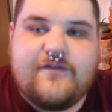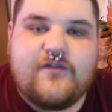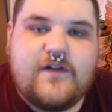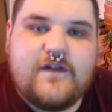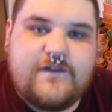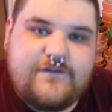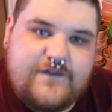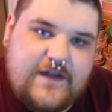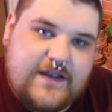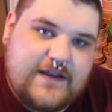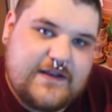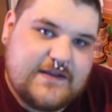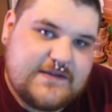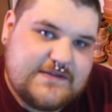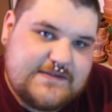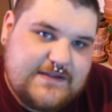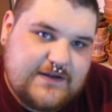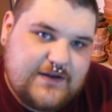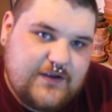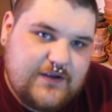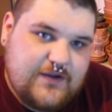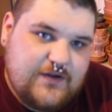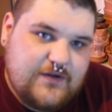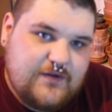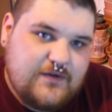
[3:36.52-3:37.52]
things to
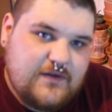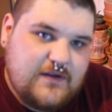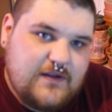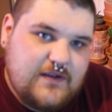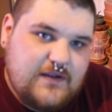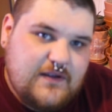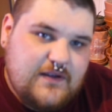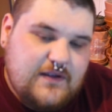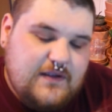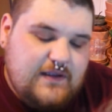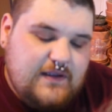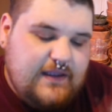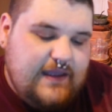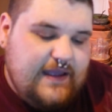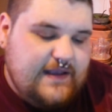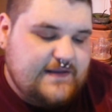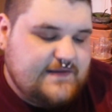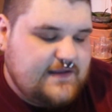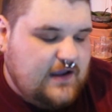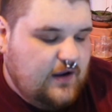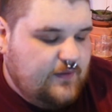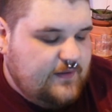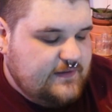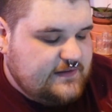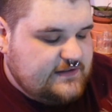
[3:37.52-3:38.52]
do is go
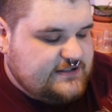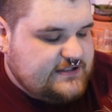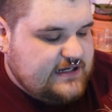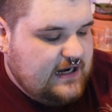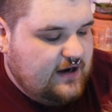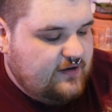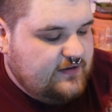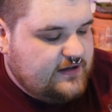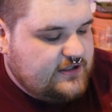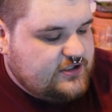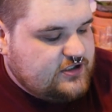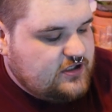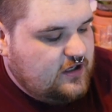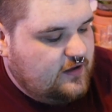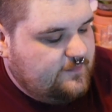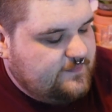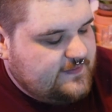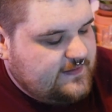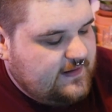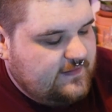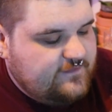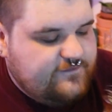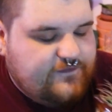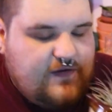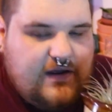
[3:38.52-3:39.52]
into charity shops and
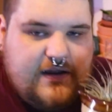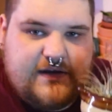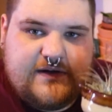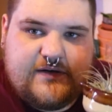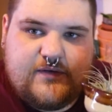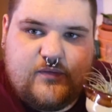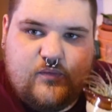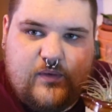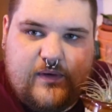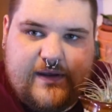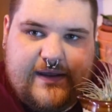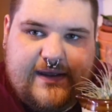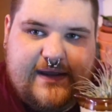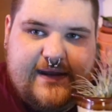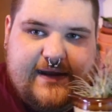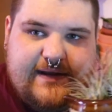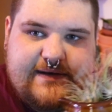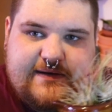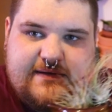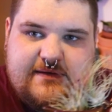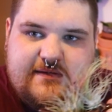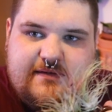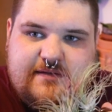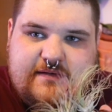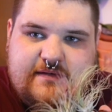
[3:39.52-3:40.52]
find weird
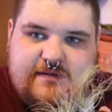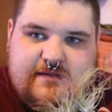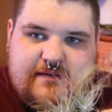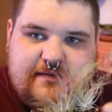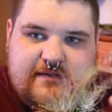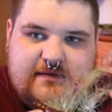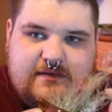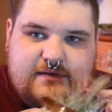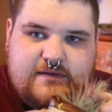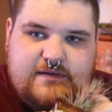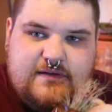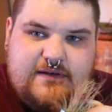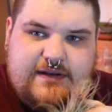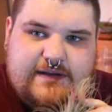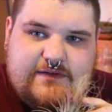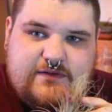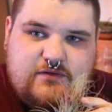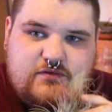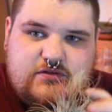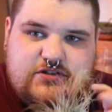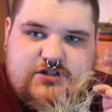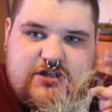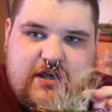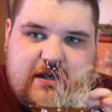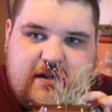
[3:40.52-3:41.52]
little
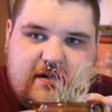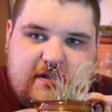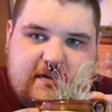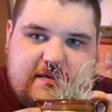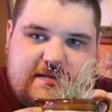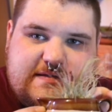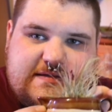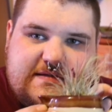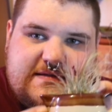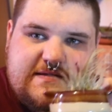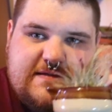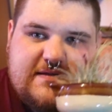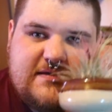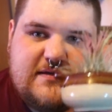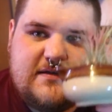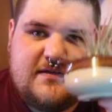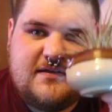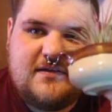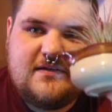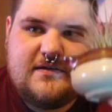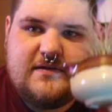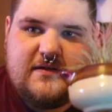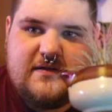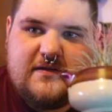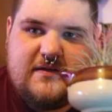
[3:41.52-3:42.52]
jugs.
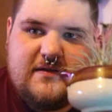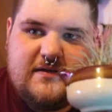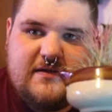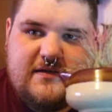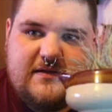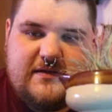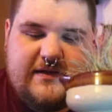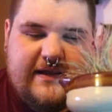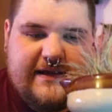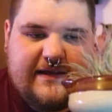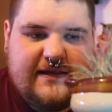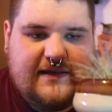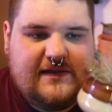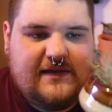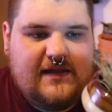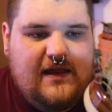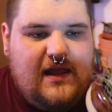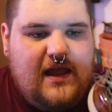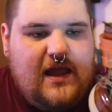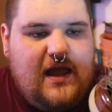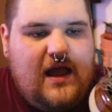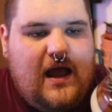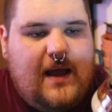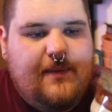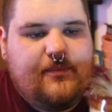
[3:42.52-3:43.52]
Like,
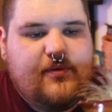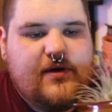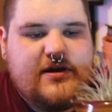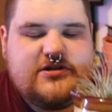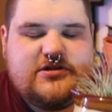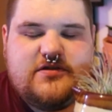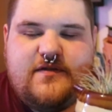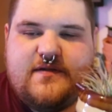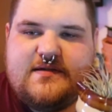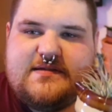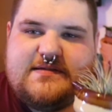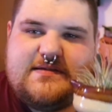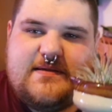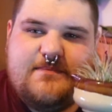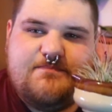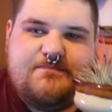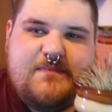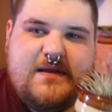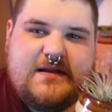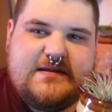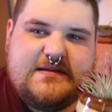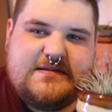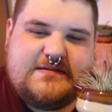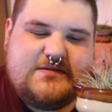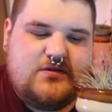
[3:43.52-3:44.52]
I'm pretty sure there's some mint
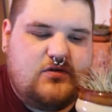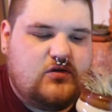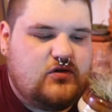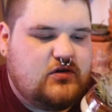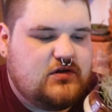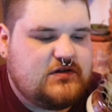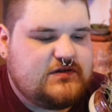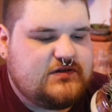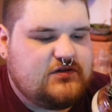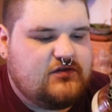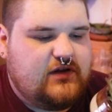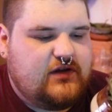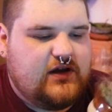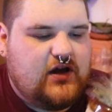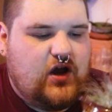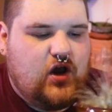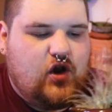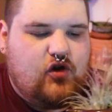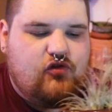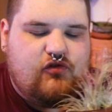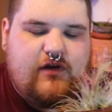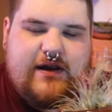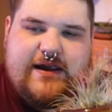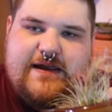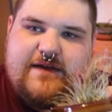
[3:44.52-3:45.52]
sauce or like a
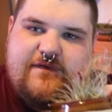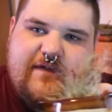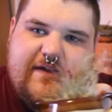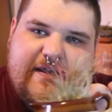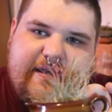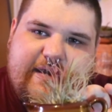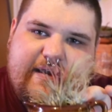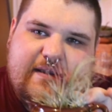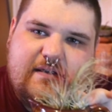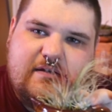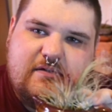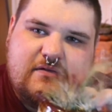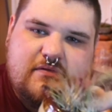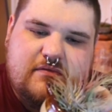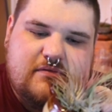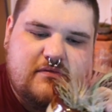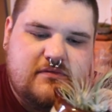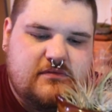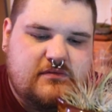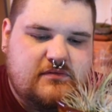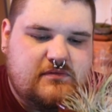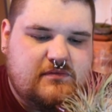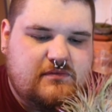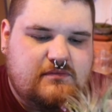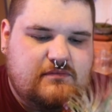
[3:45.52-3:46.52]
gravy
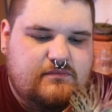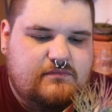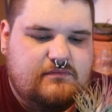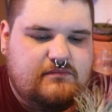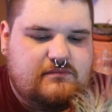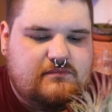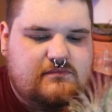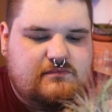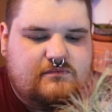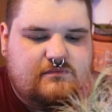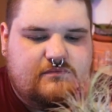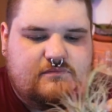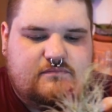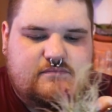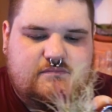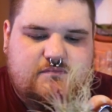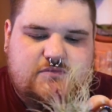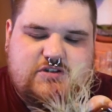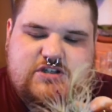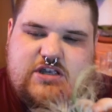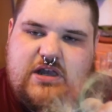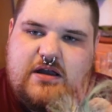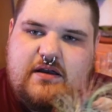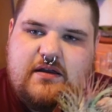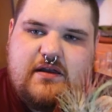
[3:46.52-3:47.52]

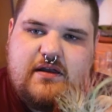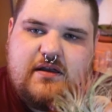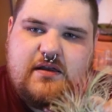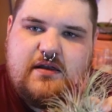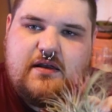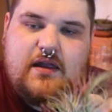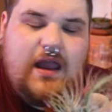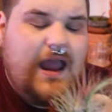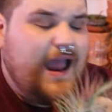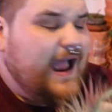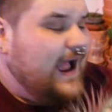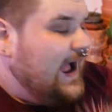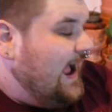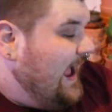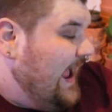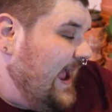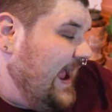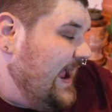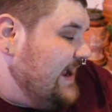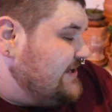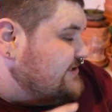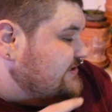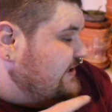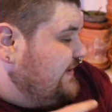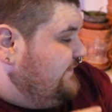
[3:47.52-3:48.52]
jug. I
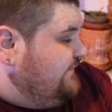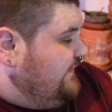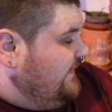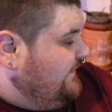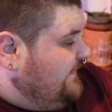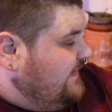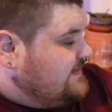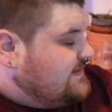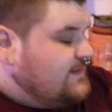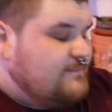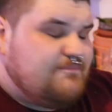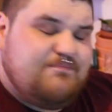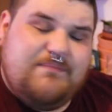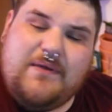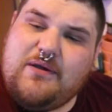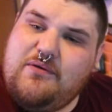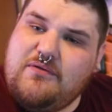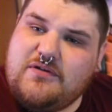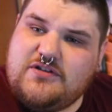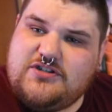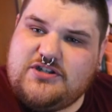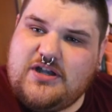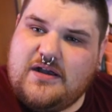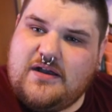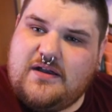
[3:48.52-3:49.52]
actually think that's a milk
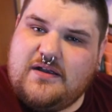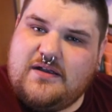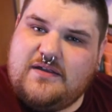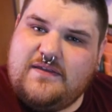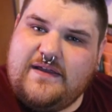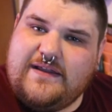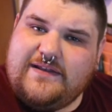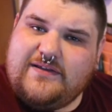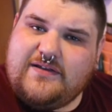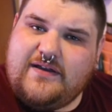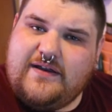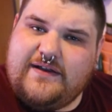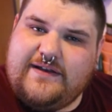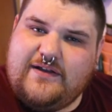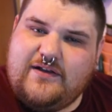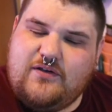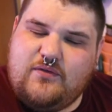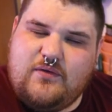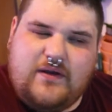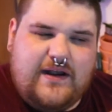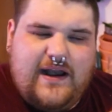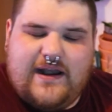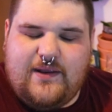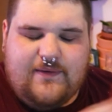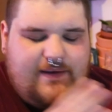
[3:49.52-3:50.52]
jug, that tiny little one.
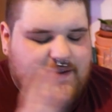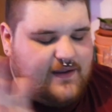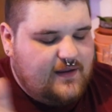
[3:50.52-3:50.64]
Anyway,